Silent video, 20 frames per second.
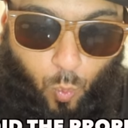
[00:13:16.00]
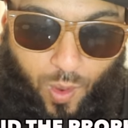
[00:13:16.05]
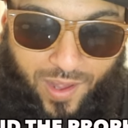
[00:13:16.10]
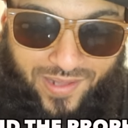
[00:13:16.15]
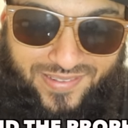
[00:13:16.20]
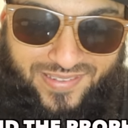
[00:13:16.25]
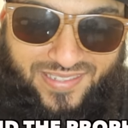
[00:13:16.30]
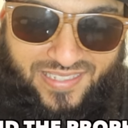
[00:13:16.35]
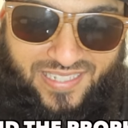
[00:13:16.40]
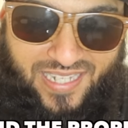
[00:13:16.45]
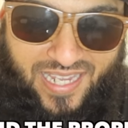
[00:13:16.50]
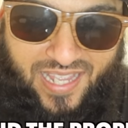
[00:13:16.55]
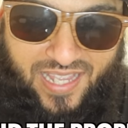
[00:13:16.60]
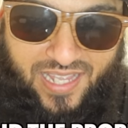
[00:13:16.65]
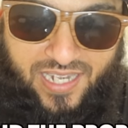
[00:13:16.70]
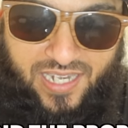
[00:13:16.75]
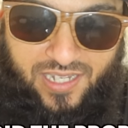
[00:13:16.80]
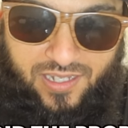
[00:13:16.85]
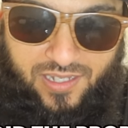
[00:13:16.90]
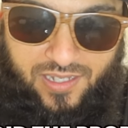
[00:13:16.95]
What
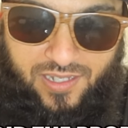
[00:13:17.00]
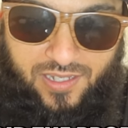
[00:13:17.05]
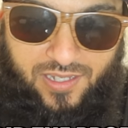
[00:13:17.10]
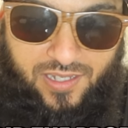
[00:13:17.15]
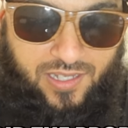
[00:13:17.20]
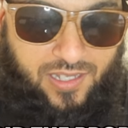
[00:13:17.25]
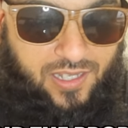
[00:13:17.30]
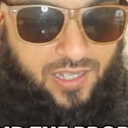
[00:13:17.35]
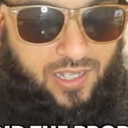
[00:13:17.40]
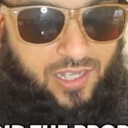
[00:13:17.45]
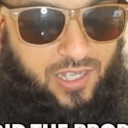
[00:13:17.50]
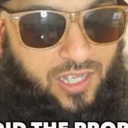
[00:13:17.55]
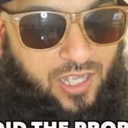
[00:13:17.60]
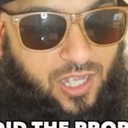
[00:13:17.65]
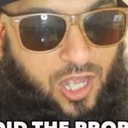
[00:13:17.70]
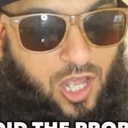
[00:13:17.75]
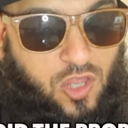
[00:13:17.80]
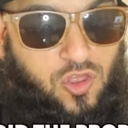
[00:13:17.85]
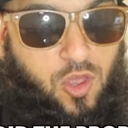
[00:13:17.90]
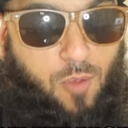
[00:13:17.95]
did
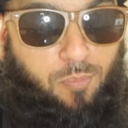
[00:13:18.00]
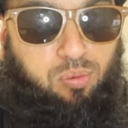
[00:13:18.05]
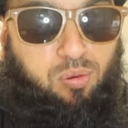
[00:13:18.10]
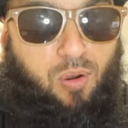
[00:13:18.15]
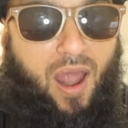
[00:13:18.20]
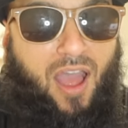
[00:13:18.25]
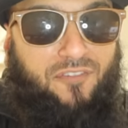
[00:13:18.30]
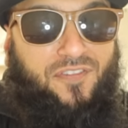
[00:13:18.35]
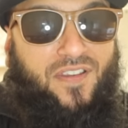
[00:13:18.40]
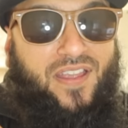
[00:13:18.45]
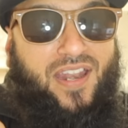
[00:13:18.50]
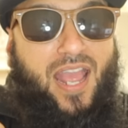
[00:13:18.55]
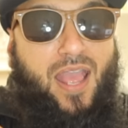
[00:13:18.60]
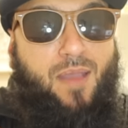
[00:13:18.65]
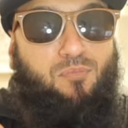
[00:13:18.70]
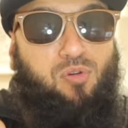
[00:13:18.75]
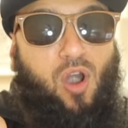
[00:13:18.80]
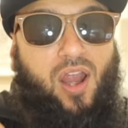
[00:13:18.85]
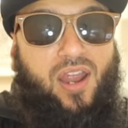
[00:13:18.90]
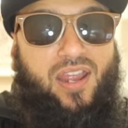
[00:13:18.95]
the Prophet
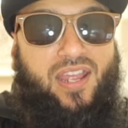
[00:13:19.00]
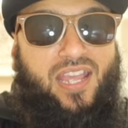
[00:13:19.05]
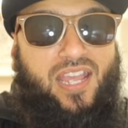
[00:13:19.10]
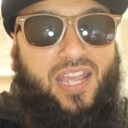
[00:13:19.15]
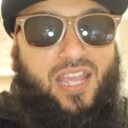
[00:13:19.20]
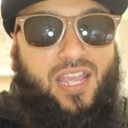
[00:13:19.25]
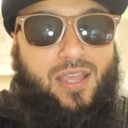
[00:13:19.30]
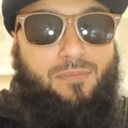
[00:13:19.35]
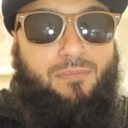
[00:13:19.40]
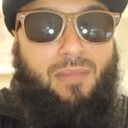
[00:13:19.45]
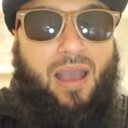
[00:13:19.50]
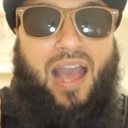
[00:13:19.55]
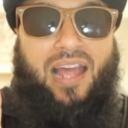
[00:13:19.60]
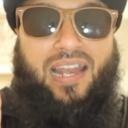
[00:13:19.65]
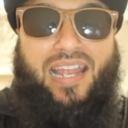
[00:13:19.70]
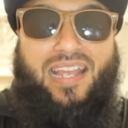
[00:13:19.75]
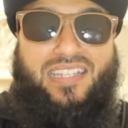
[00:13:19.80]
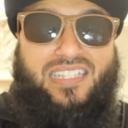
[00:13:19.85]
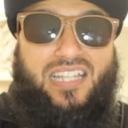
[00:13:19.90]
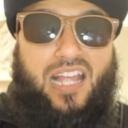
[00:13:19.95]
Ibrahim
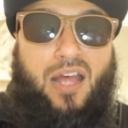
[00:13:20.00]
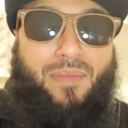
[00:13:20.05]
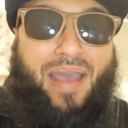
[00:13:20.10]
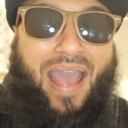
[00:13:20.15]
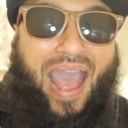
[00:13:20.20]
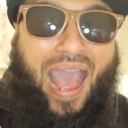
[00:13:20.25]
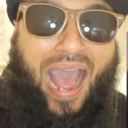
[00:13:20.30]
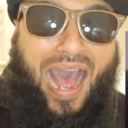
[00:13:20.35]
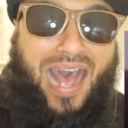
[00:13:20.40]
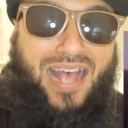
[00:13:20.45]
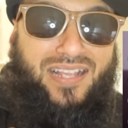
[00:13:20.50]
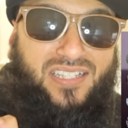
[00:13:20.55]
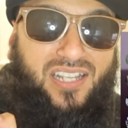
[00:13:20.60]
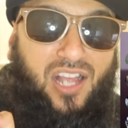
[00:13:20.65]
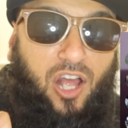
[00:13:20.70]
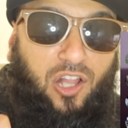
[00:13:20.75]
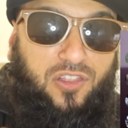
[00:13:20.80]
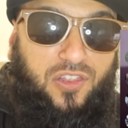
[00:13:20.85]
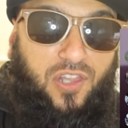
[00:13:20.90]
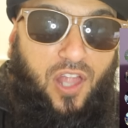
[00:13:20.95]
alayhi salam
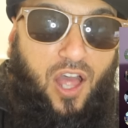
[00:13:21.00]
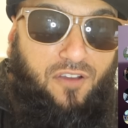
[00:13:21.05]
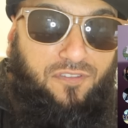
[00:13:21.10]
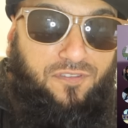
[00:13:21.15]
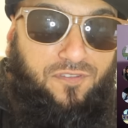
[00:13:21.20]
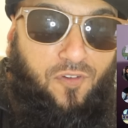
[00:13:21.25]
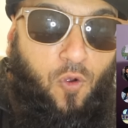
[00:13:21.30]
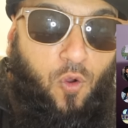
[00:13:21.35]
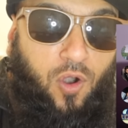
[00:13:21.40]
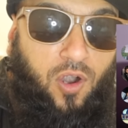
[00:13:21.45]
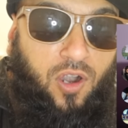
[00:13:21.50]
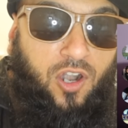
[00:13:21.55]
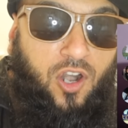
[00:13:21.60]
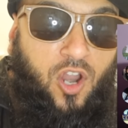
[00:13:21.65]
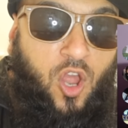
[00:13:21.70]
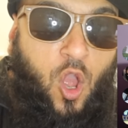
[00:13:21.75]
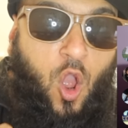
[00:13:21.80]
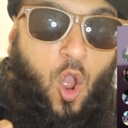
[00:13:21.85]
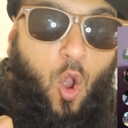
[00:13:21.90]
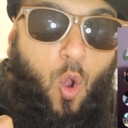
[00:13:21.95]
ask Allah for
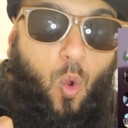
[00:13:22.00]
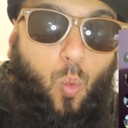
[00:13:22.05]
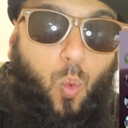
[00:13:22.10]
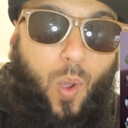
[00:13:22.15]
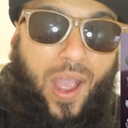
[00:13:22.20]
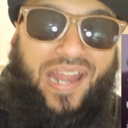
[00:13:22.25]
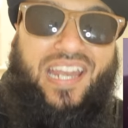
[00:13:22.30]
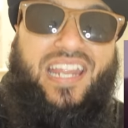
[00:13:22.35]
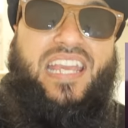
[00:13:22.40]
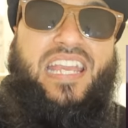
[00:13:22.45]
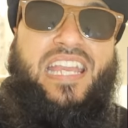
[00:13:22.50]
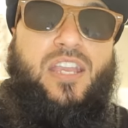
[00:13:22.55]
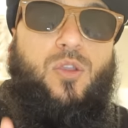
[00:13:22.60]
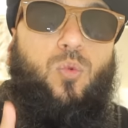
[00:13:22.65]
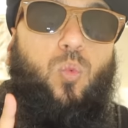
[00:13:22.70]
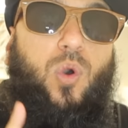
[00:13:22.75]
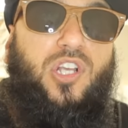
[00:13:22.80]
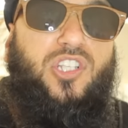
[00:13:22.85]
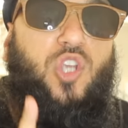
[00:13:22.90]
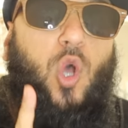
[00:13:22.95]
when he
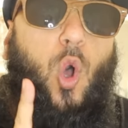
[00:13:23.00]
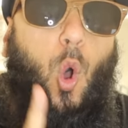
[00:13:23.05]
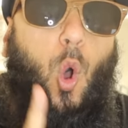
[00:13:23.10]
was